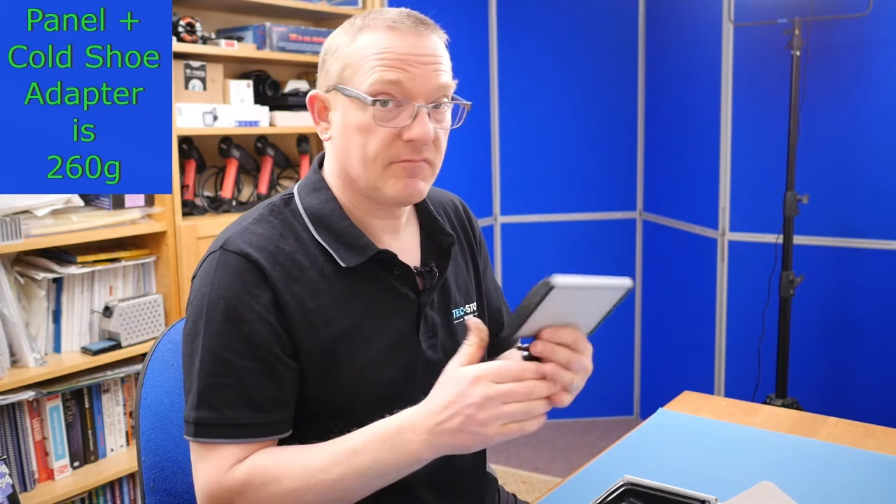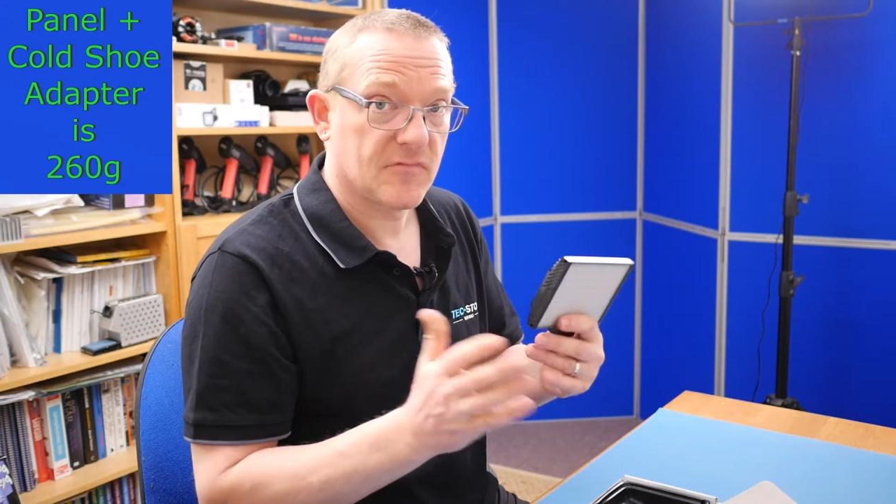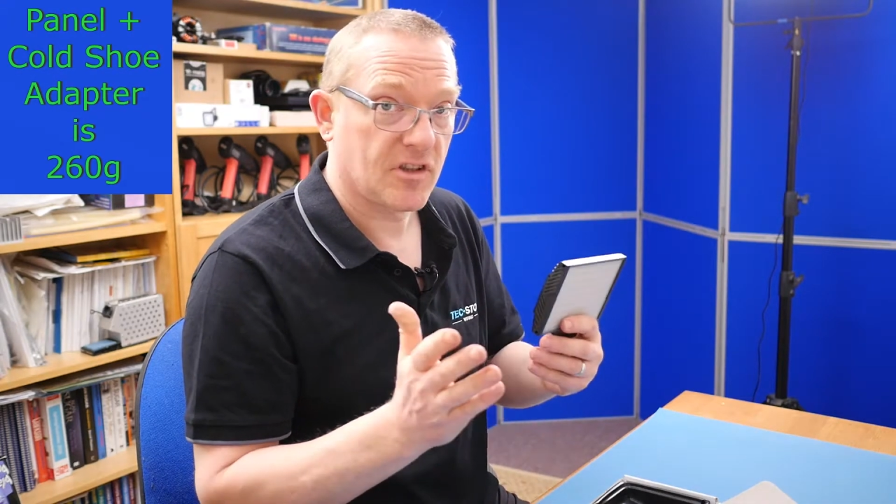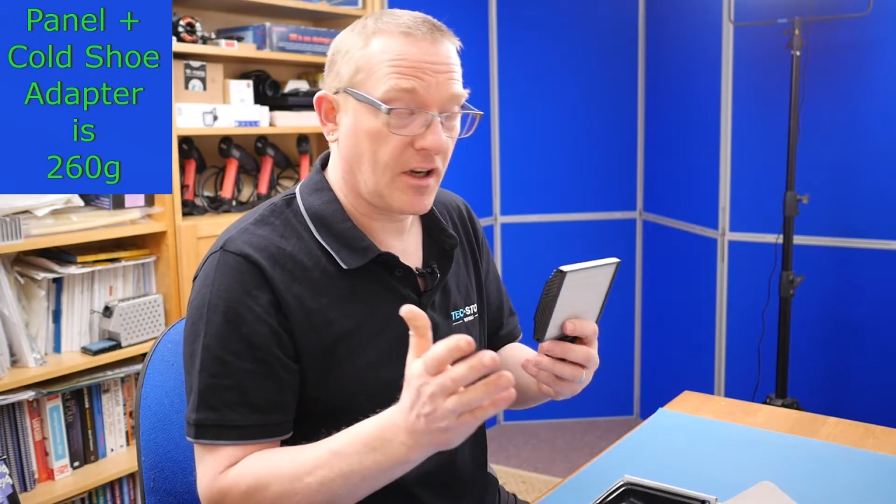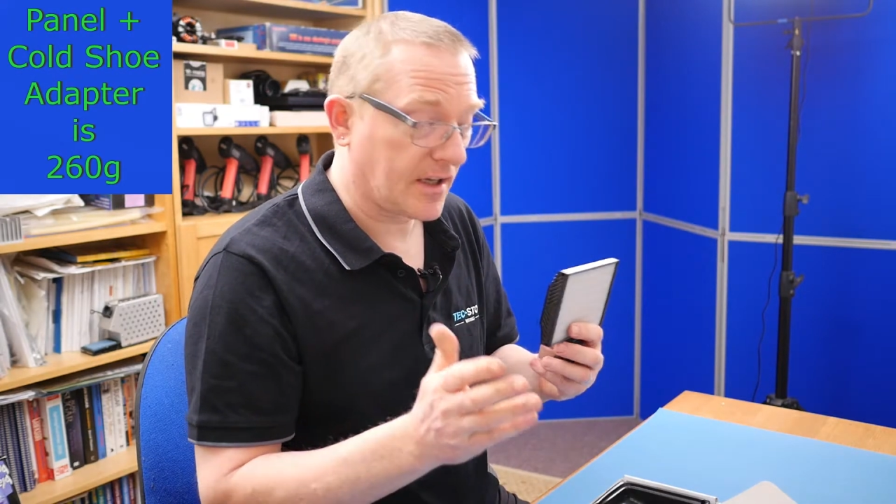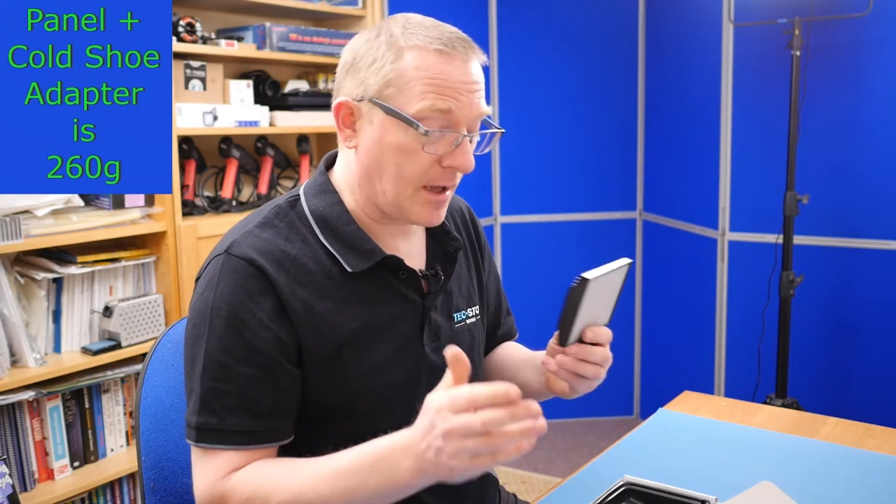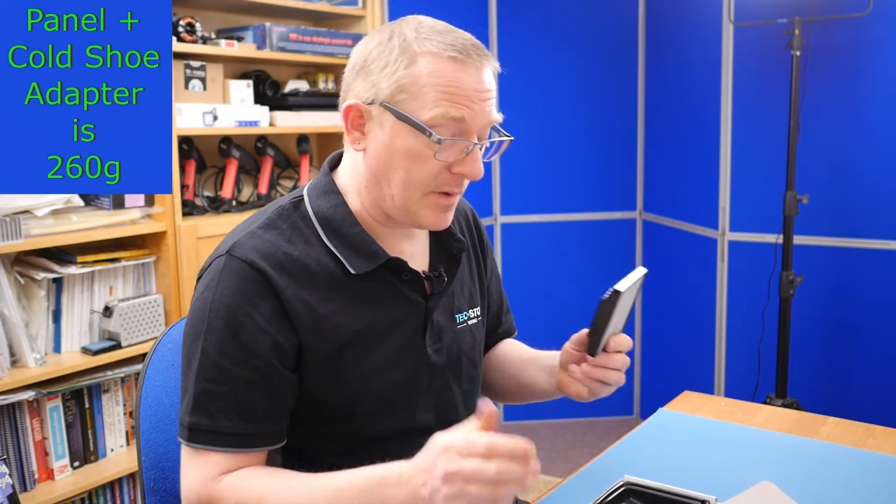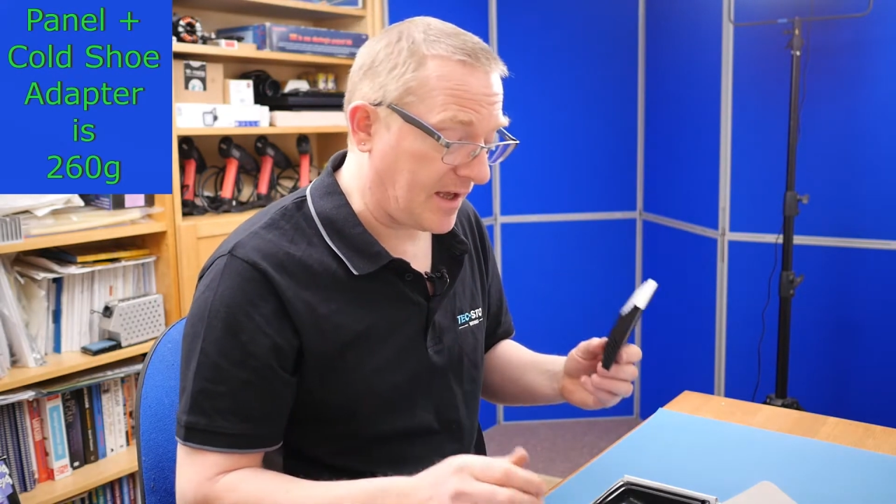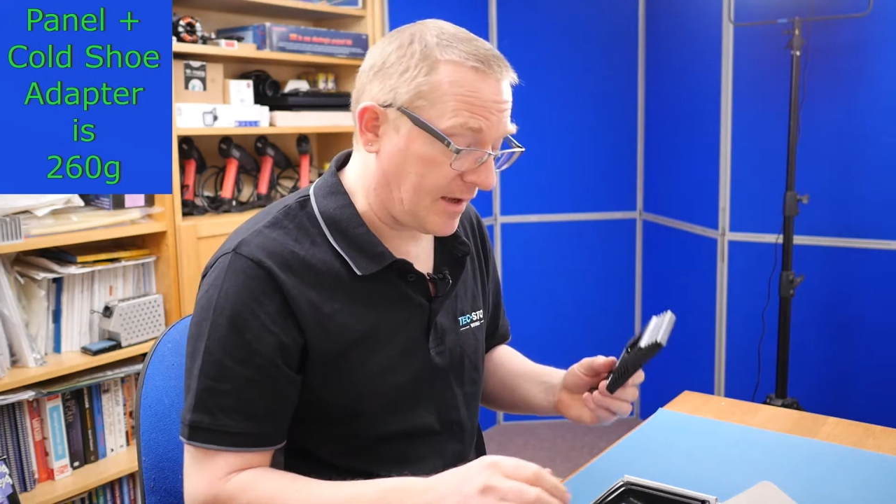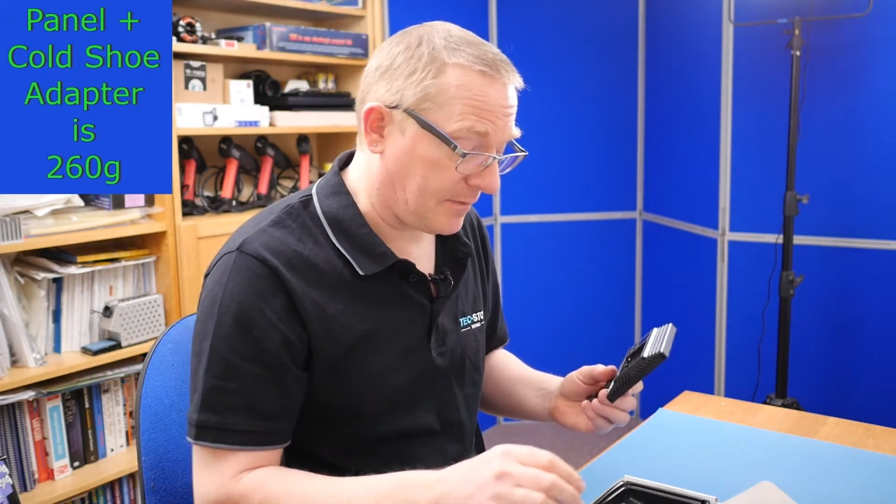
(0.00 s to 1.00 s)
It's starting to get a
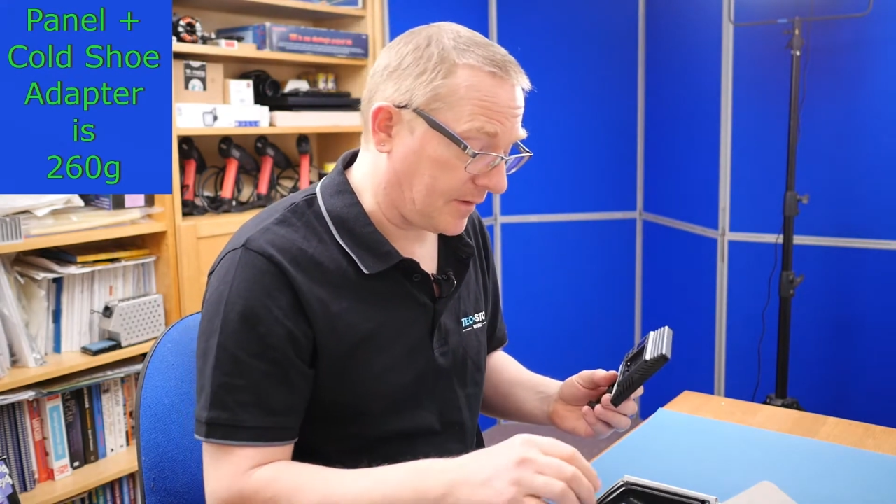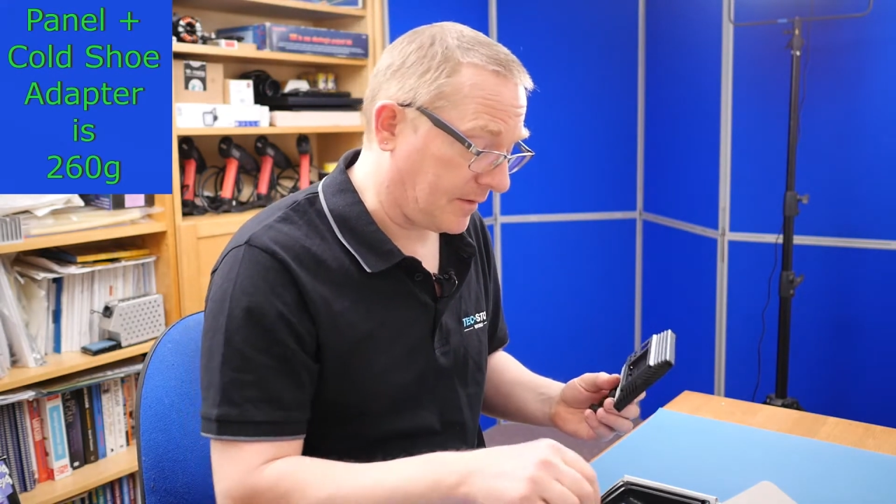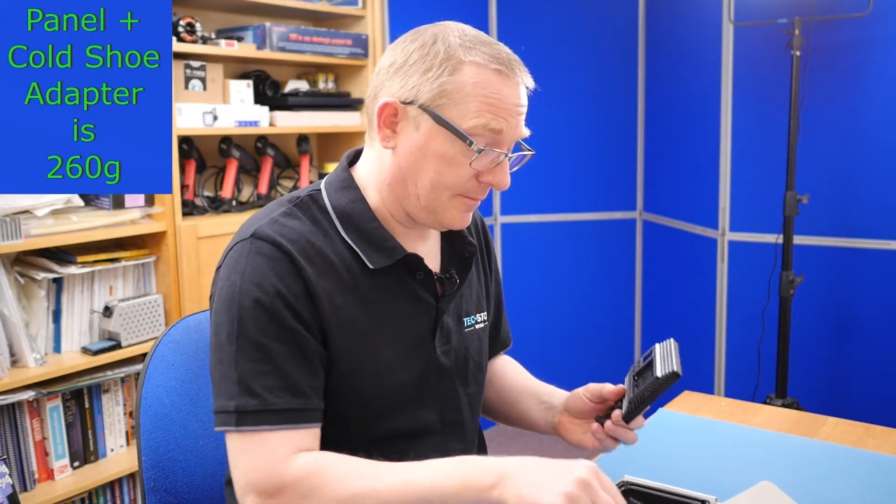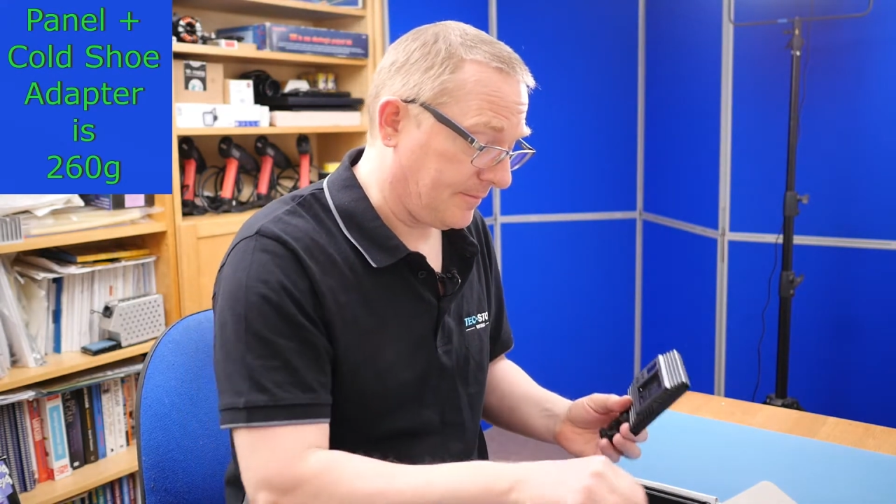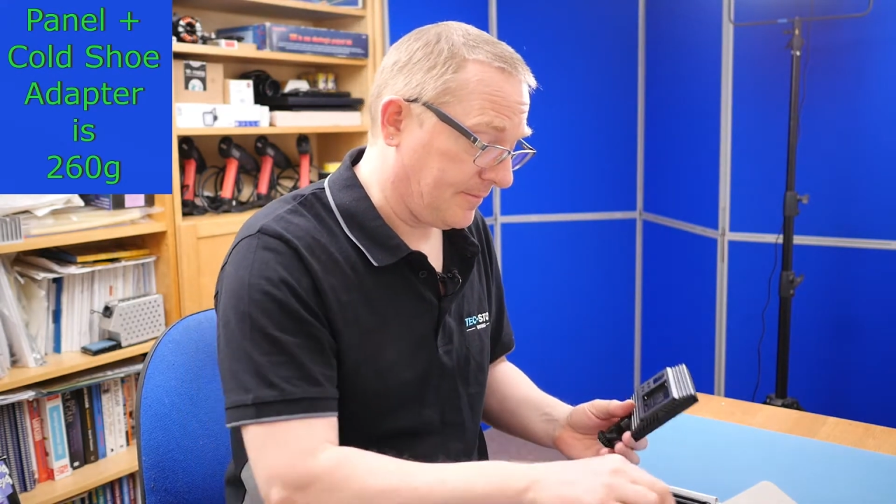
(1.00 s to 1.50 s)
bit heavier.